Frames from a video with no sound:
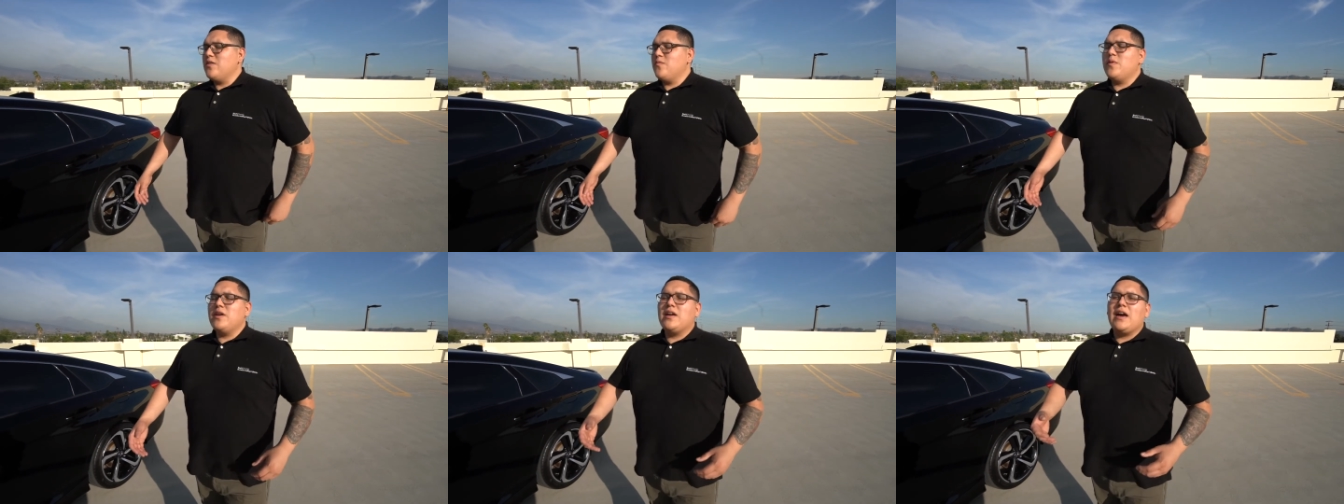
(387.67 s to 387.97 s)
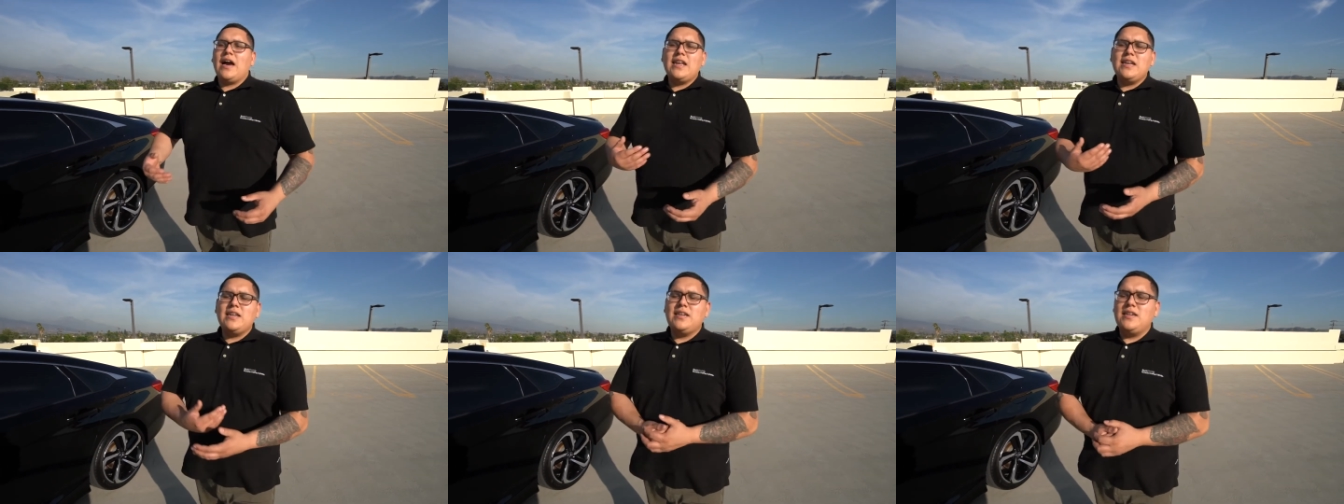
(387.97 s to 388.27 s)
we
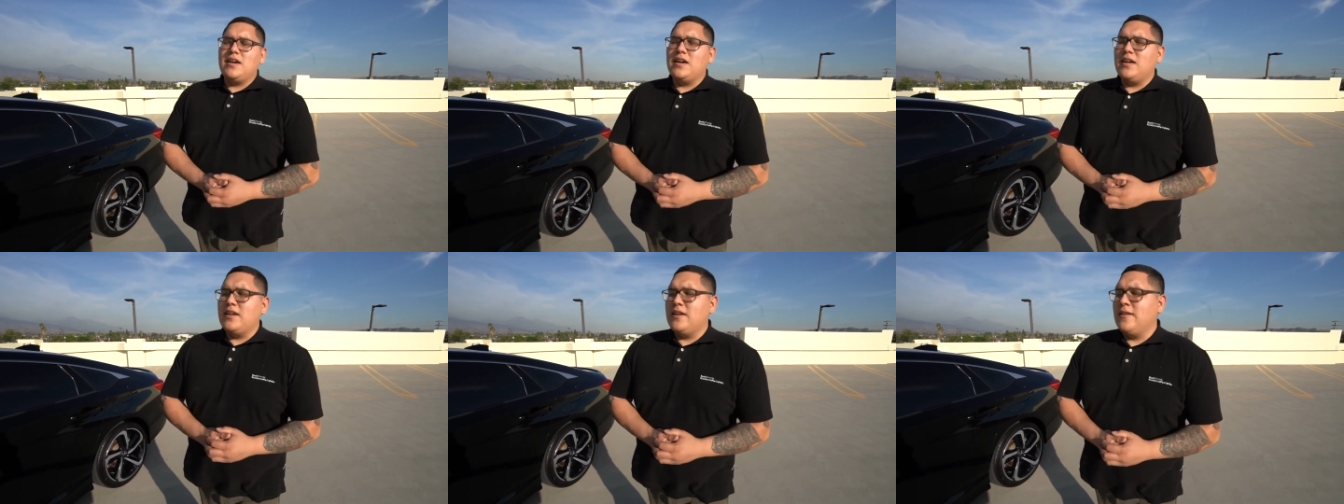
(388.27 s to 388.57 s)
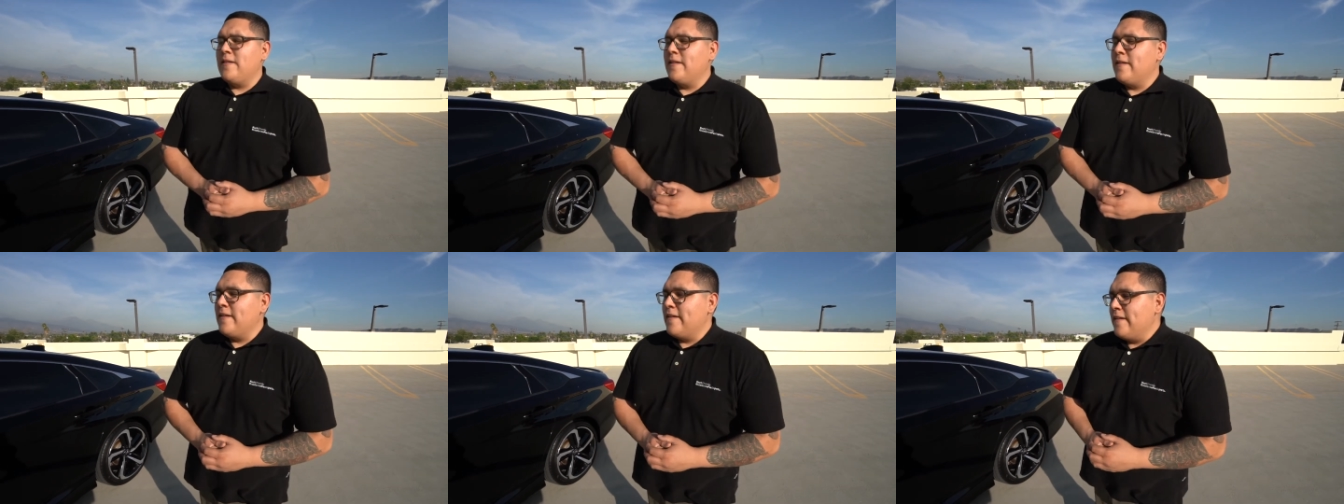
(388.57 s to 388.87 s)
got it done.
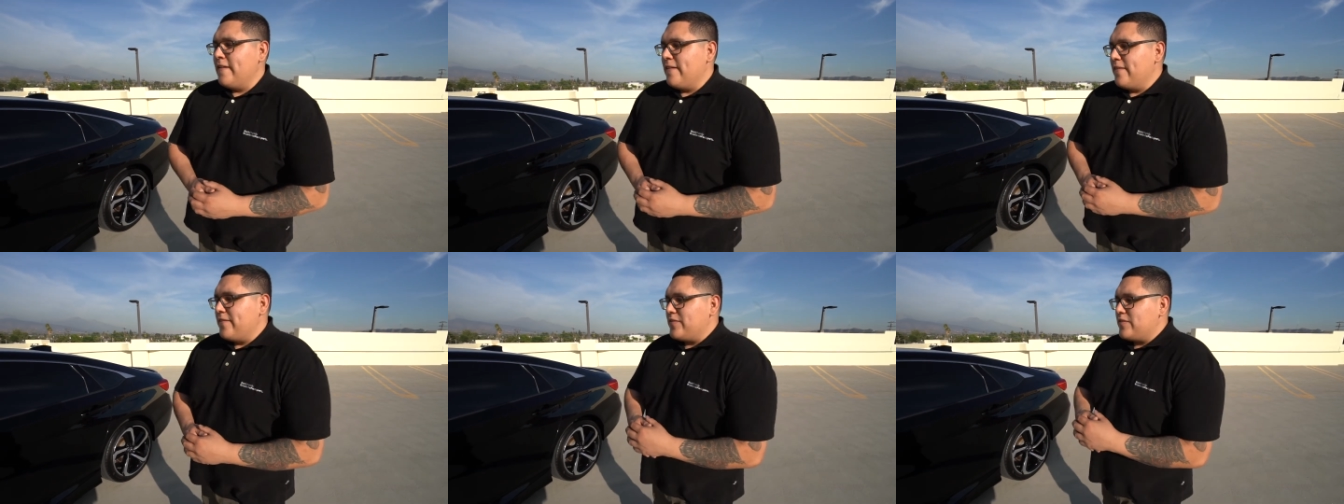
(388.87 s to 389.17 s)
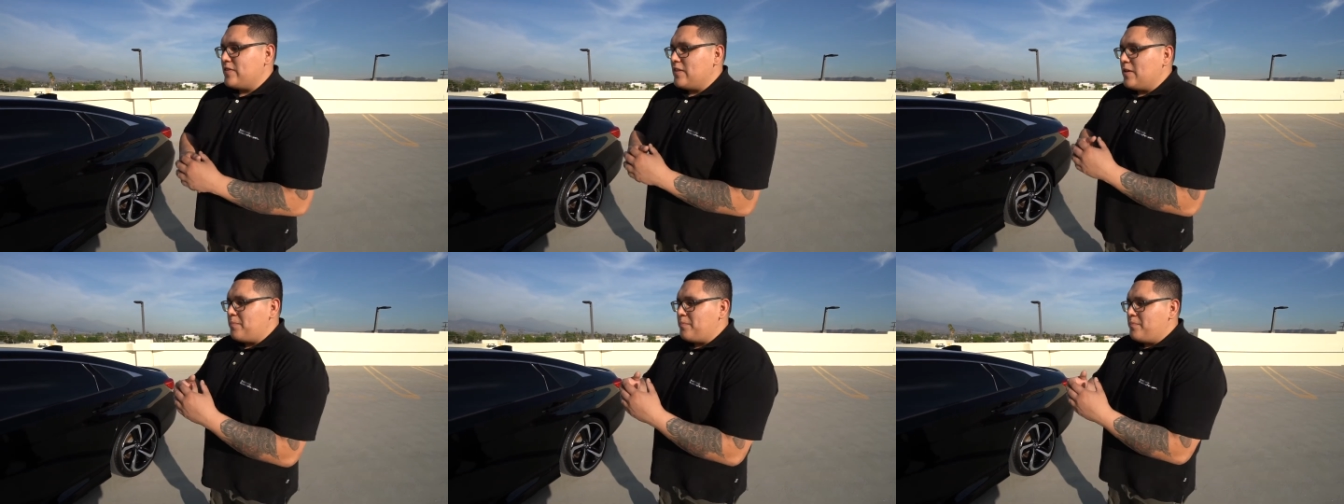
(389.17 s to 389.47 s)

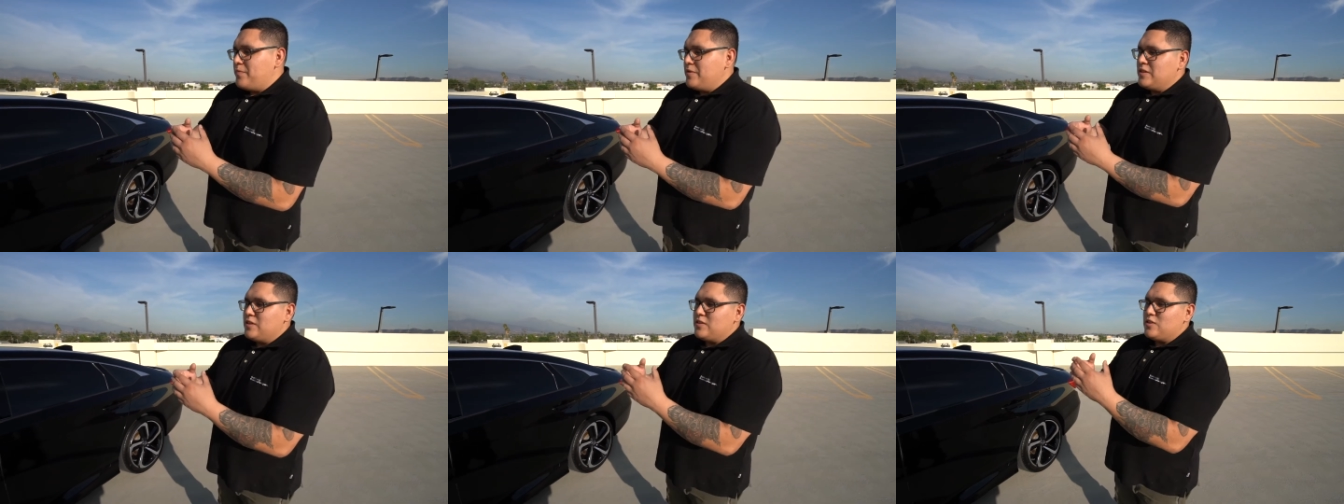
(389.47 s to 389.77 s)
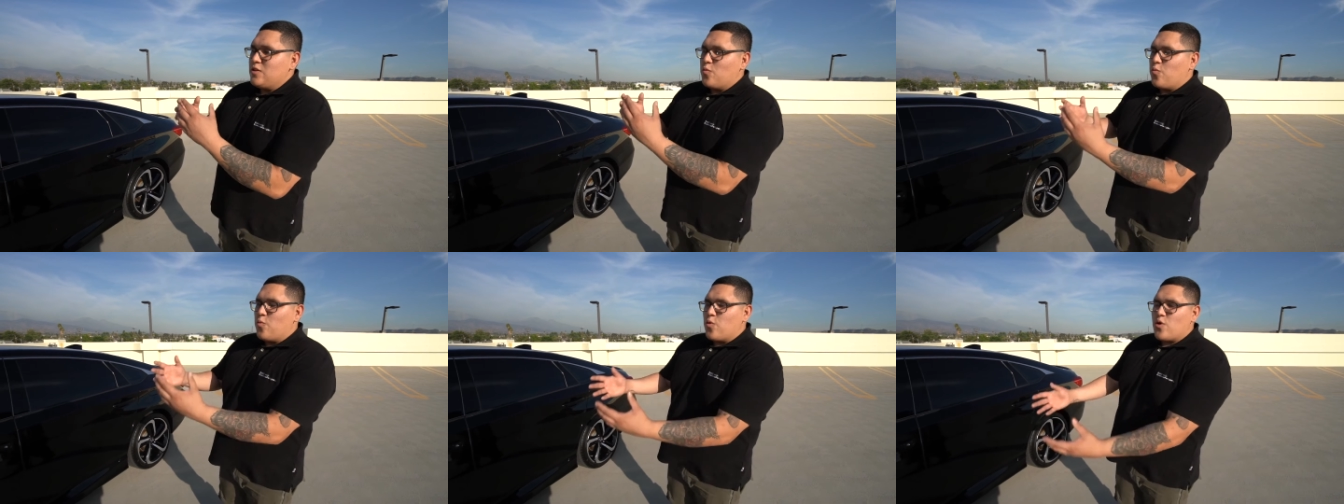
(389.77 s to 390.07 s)

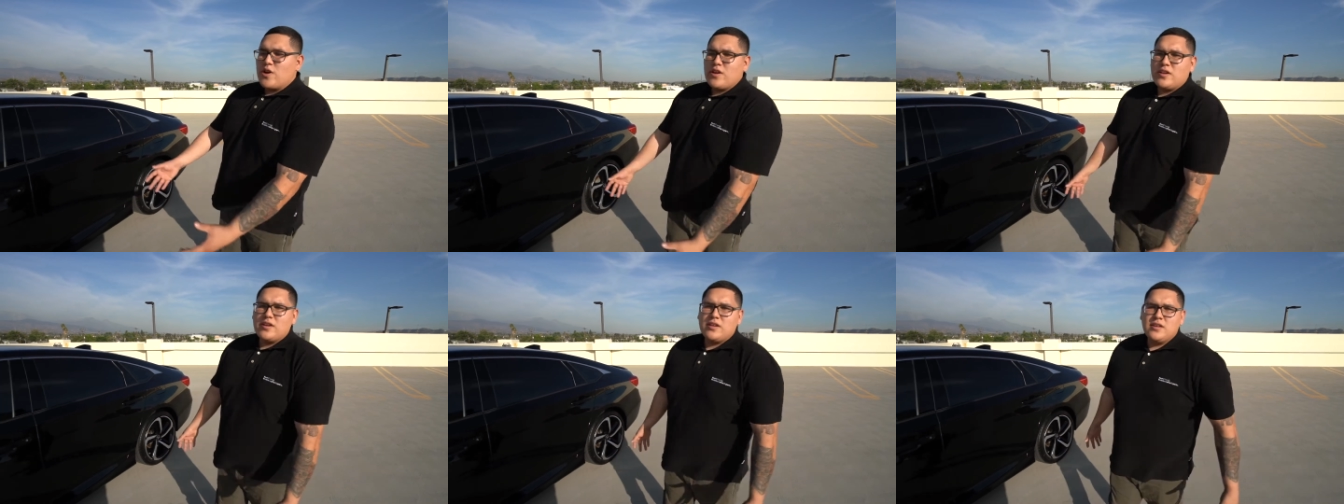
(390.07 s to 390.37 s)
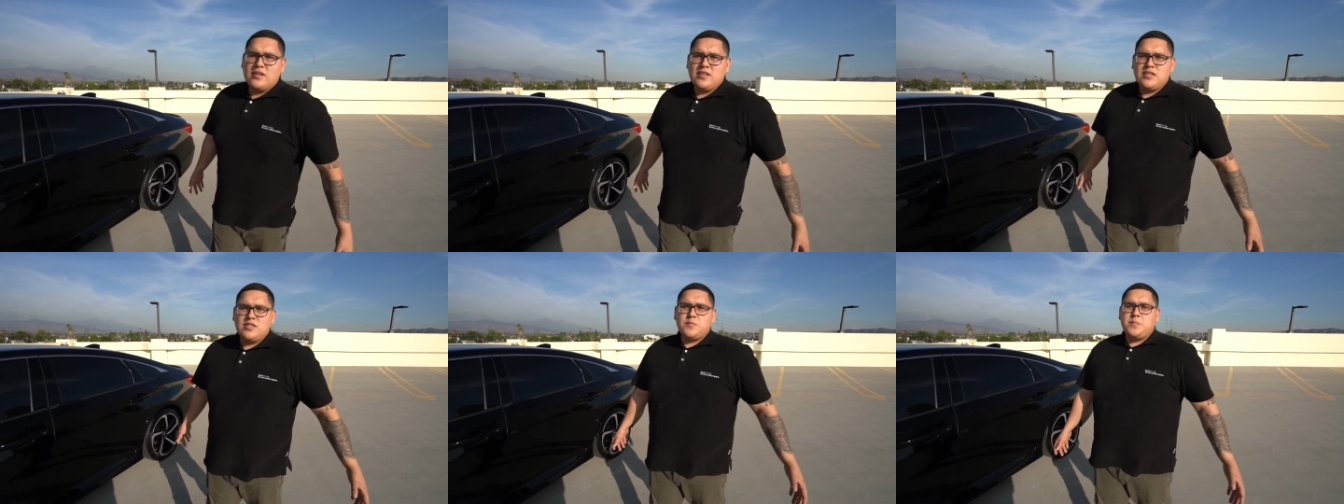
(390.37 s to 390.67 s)
The work
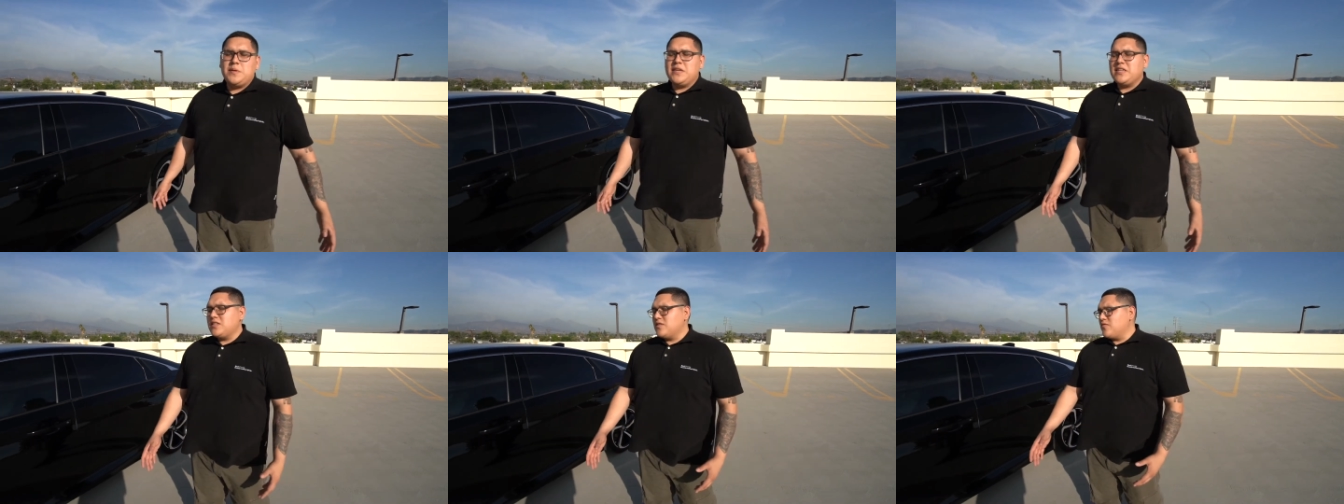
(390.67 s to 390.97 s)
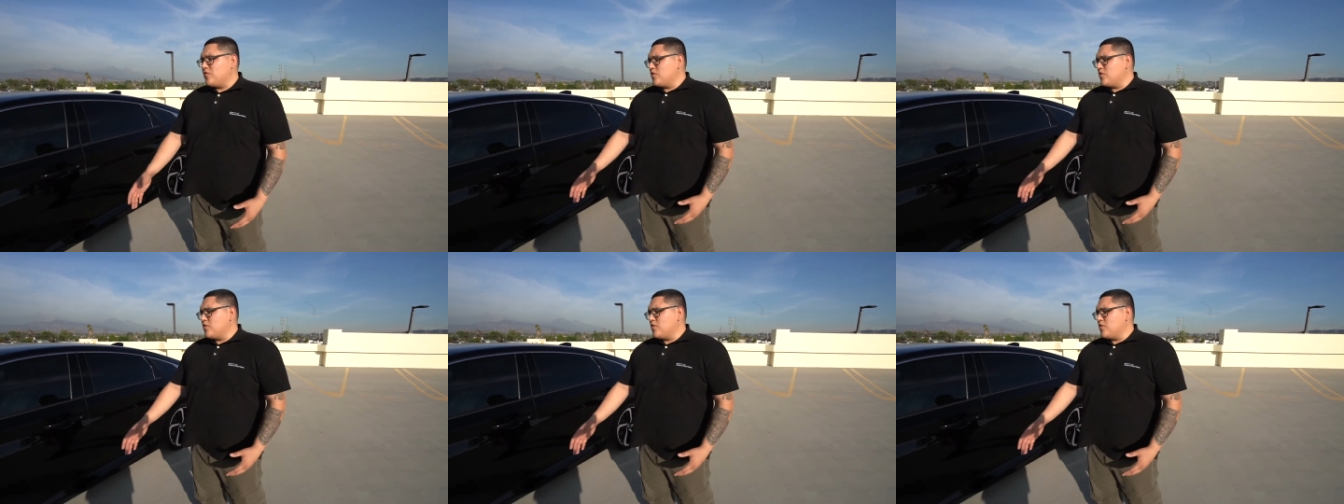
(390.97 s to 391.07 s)
speaks for